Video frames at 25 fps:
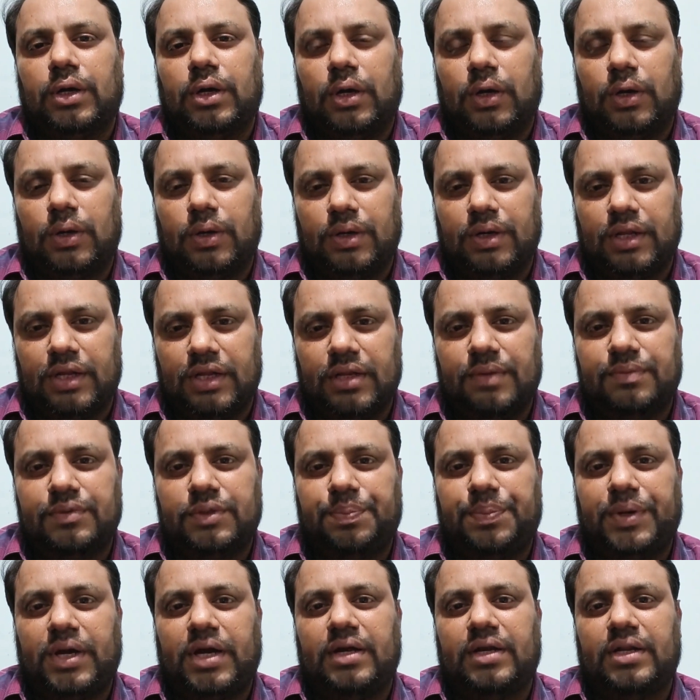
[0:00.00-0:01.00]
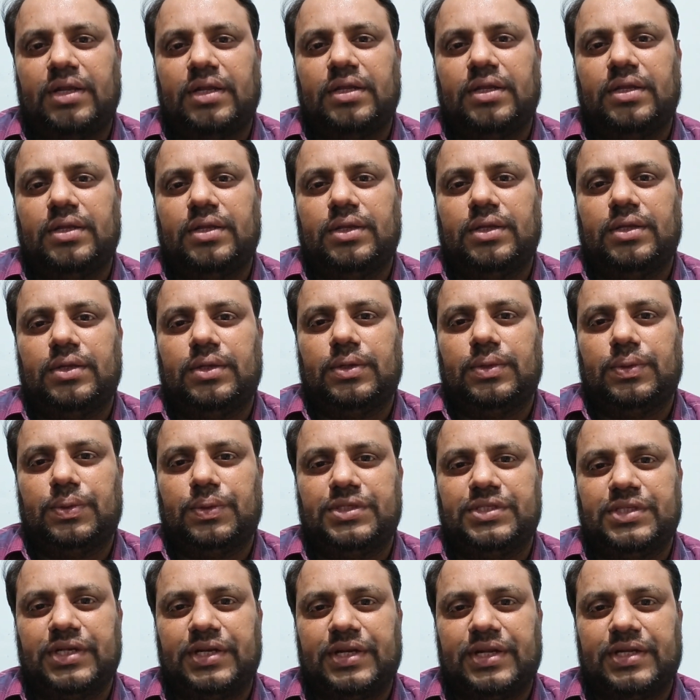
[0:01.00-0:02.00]
or any of the party who
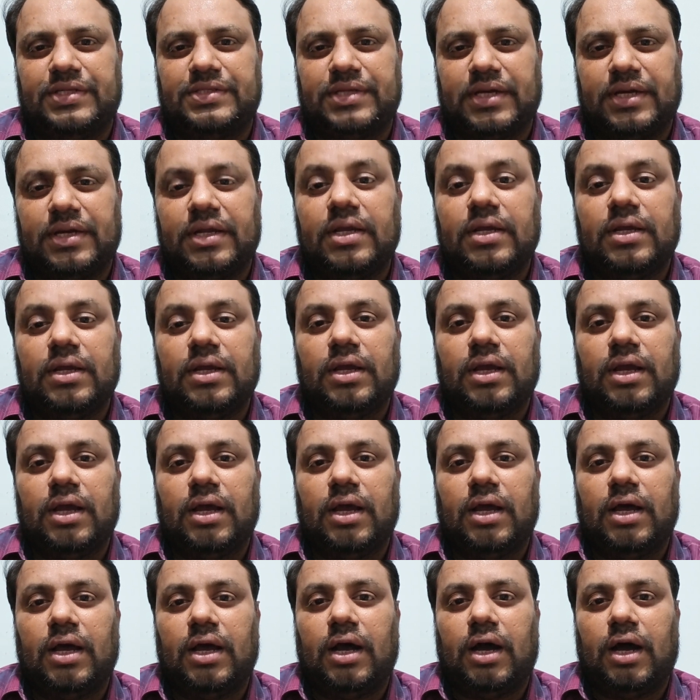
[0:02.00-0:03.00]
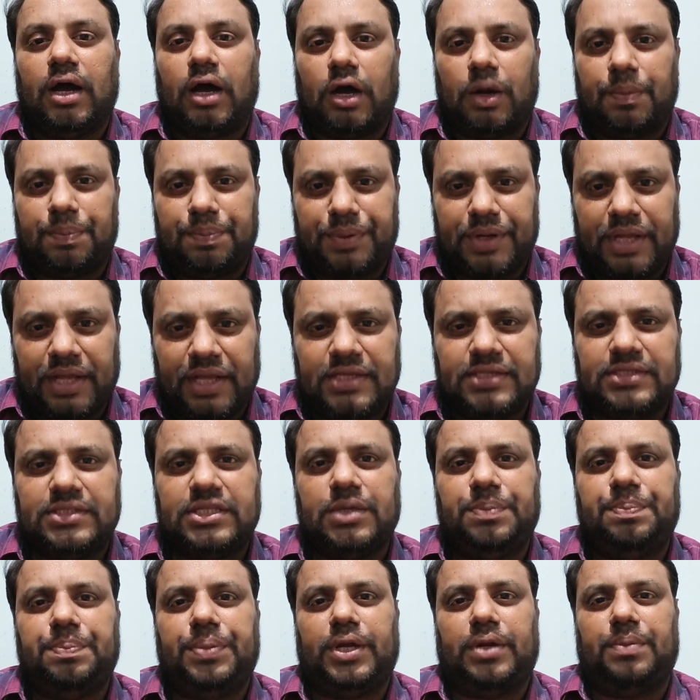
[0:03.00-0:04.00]
is interested obtains
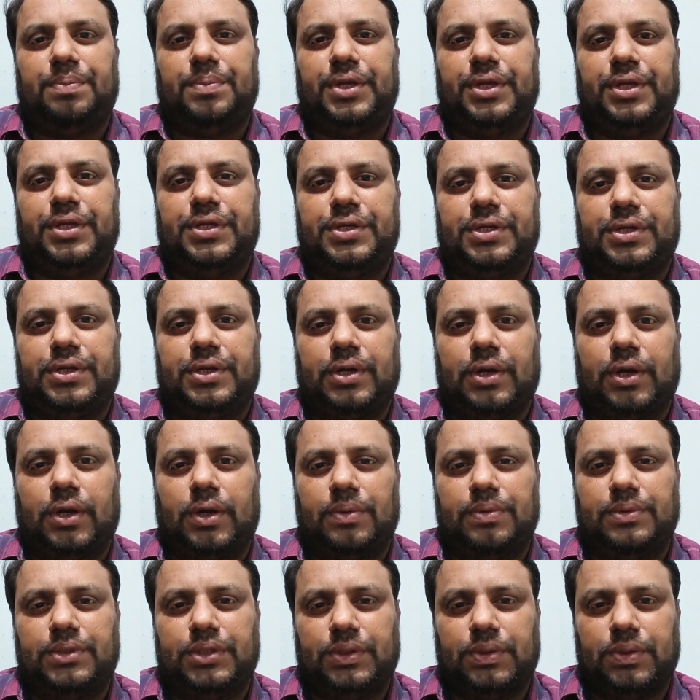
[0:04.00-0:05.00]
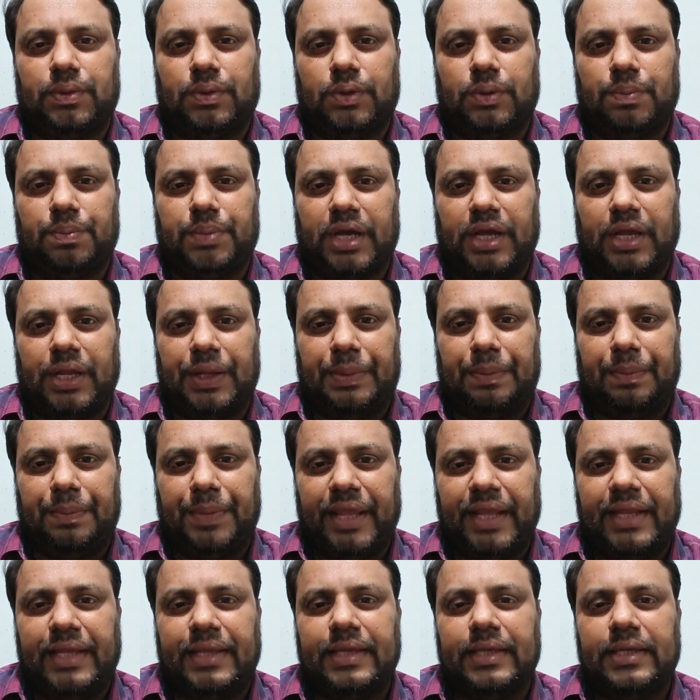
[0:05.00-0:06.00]
the permission of the court by
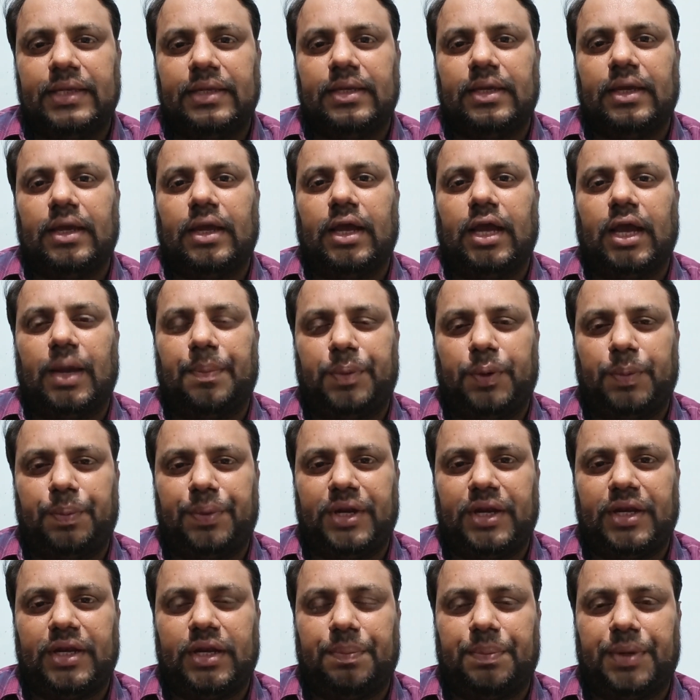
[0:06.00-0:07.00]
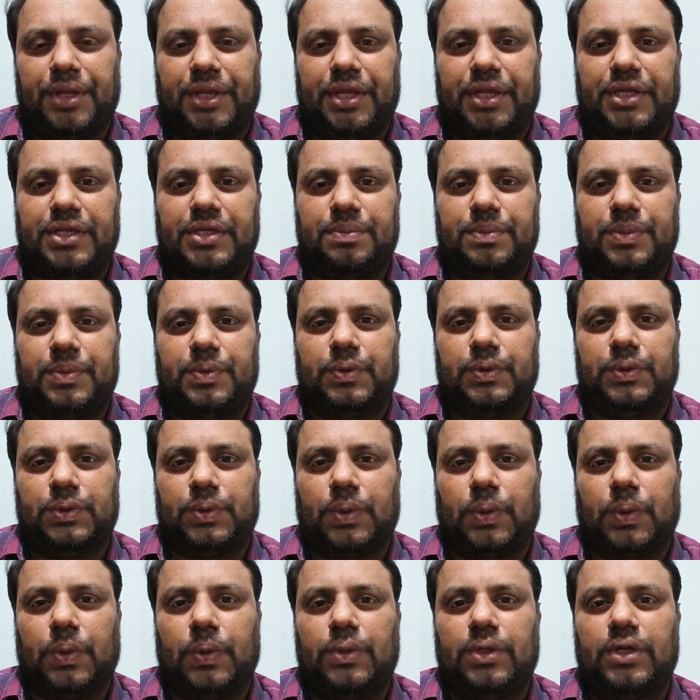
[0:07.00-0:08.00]
making appropriate application before the
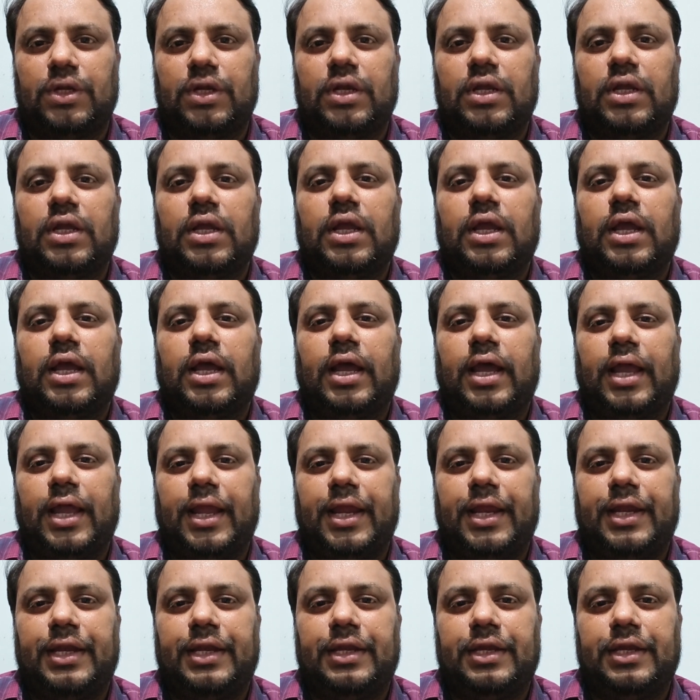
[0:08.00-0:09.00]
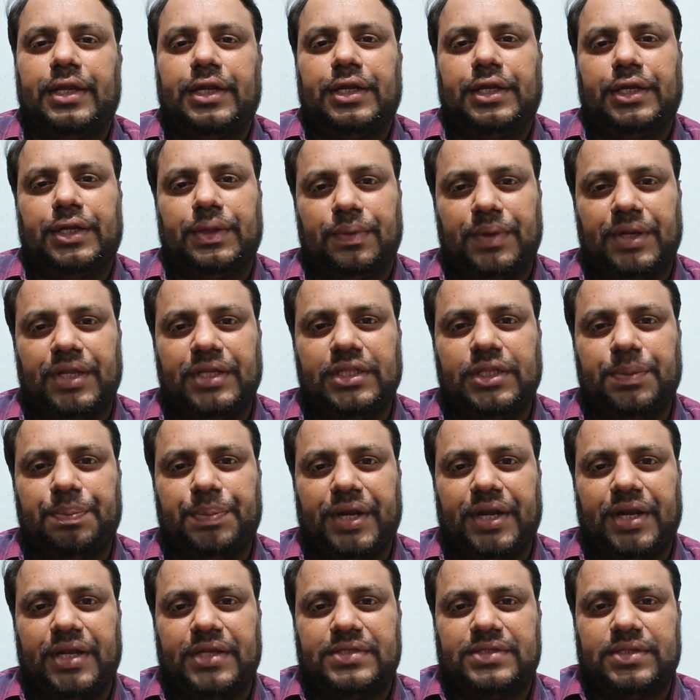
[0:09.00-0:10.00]
court, and during the
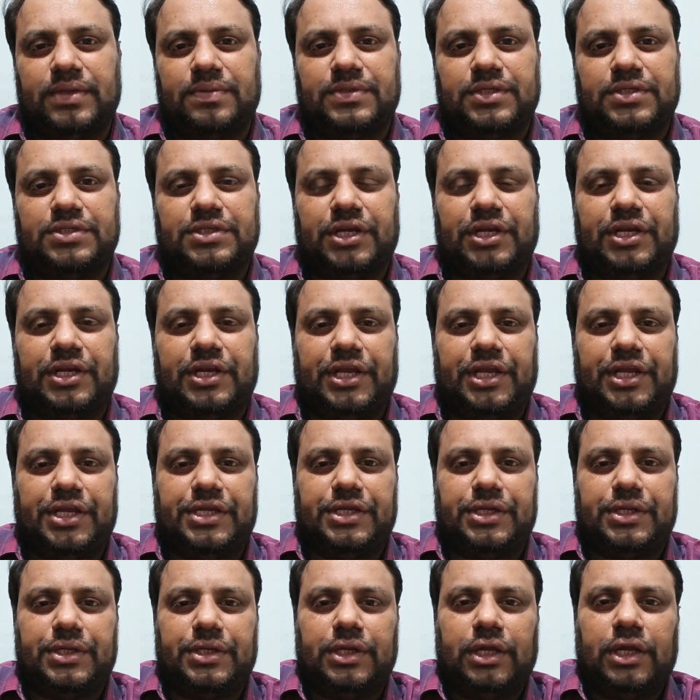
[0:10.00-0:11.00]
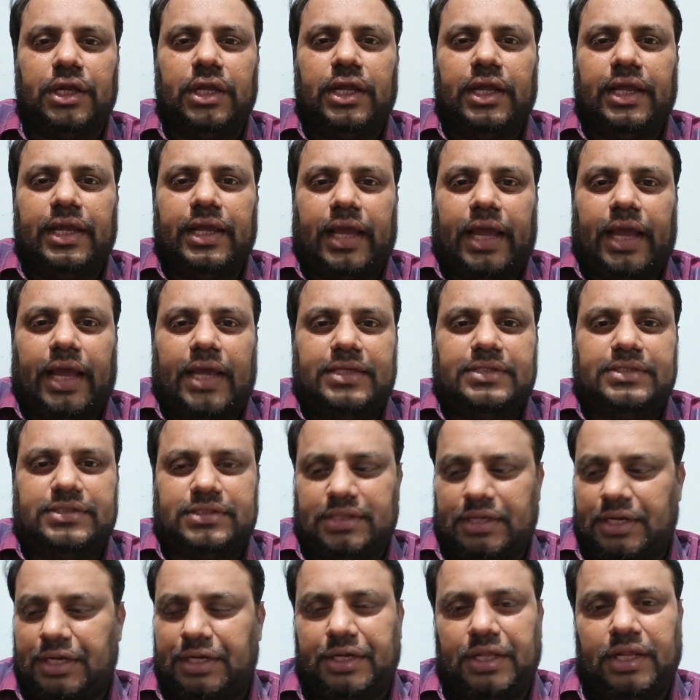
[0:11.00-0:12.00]
pendency of such a litigation,
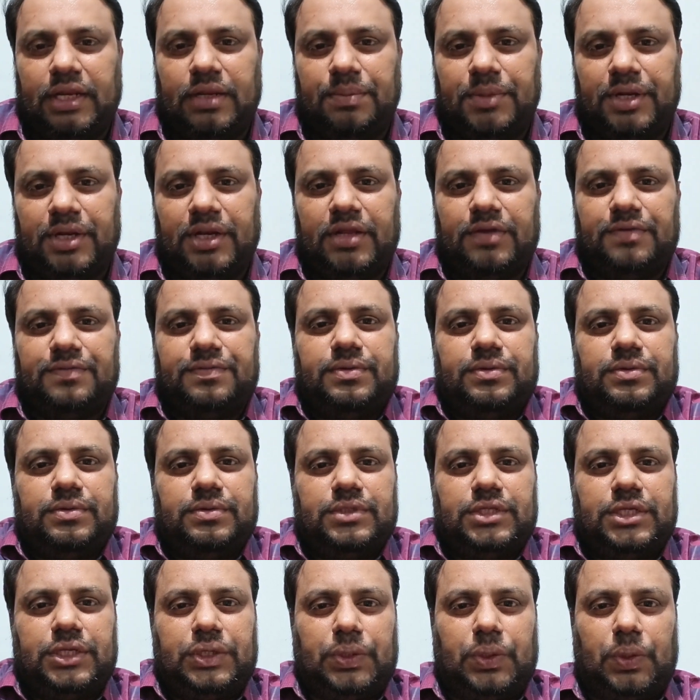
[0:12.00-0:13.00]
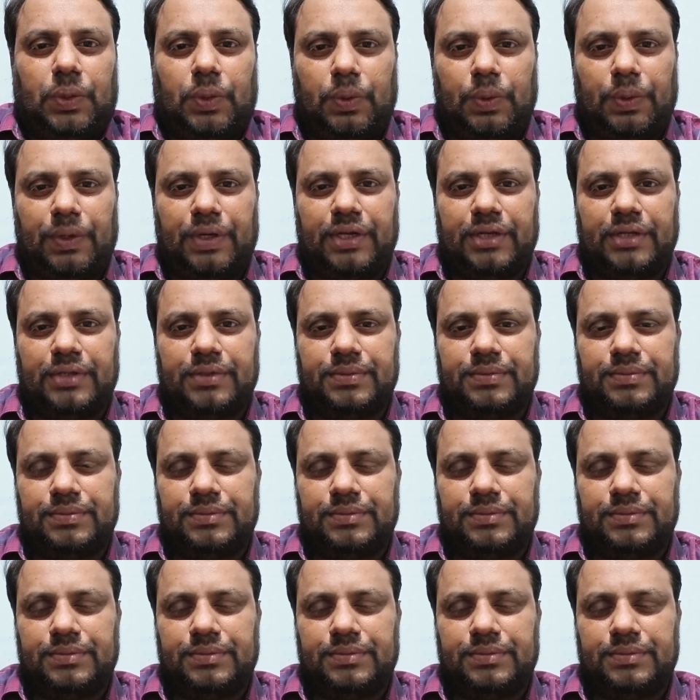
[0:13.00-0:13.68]
as interim relief, the court